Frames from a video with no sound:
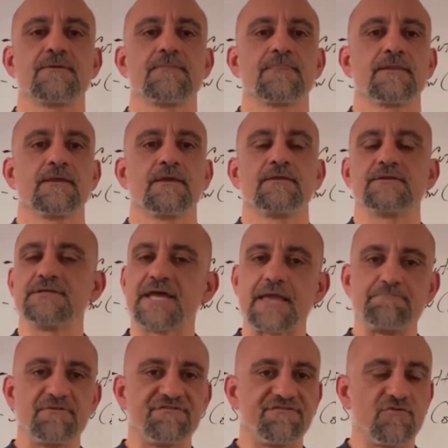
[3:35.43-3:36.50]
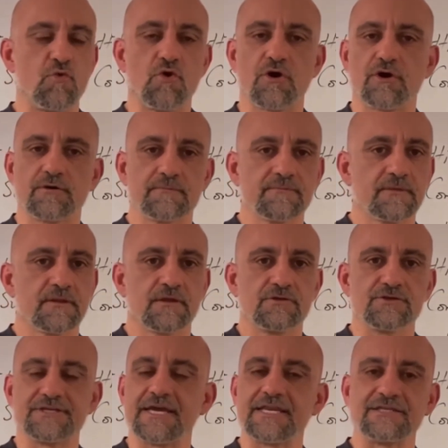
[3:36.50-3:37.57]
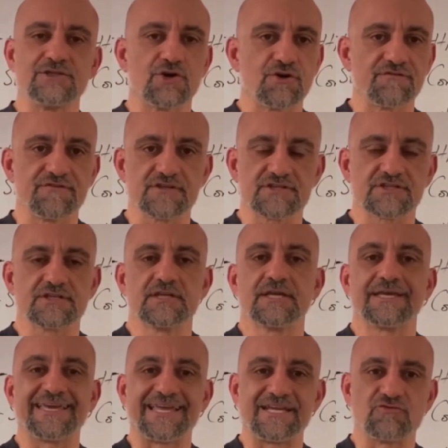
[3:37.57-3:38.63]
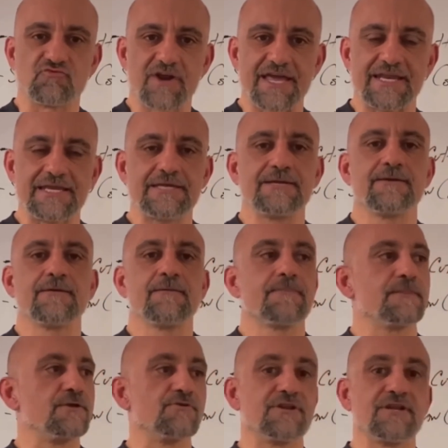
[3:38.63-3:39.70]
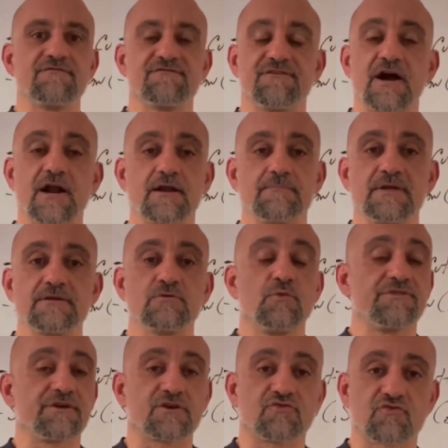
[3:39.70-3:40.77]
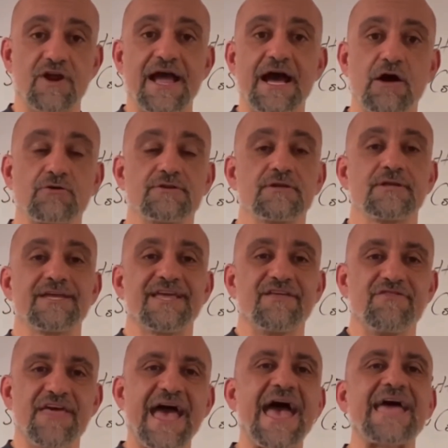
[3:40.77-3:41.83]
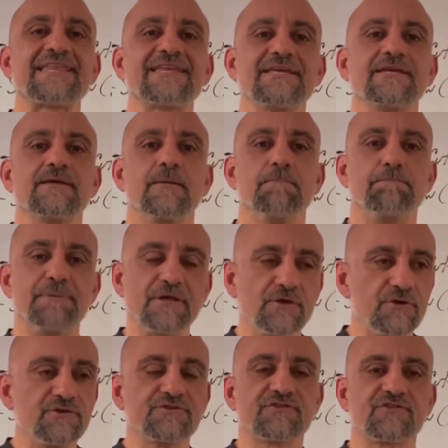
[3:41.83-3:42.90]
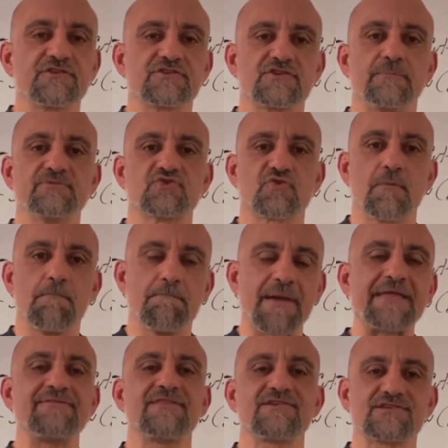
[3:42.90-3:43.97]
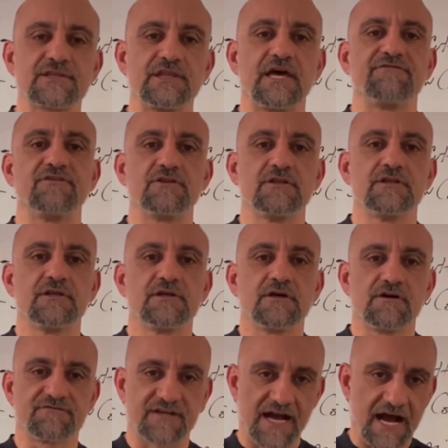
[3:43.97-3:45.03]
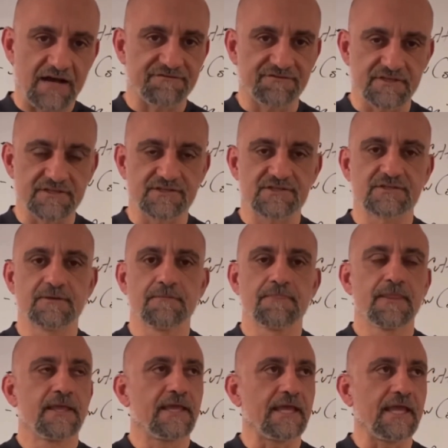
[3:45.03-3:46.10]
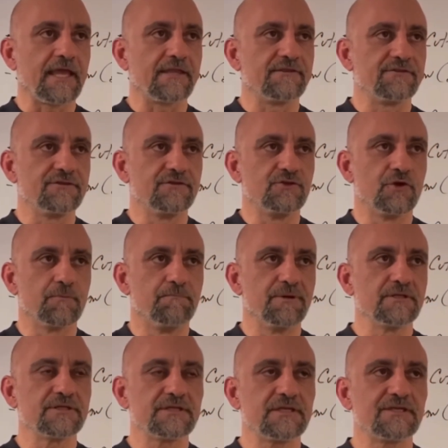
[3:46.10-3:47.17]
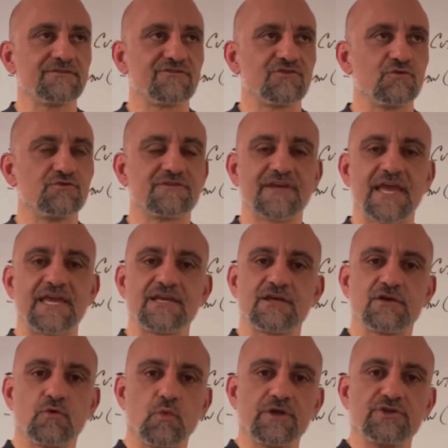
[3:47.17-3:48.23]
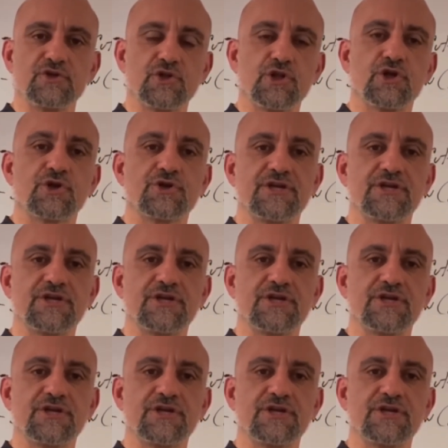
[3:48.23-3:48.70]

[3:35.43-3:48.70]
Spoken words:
The night before, you're getting nervous, getting ready. You're in an environment with a crowd. That builds some tremendous level of confidence, and your ability to take what you're learning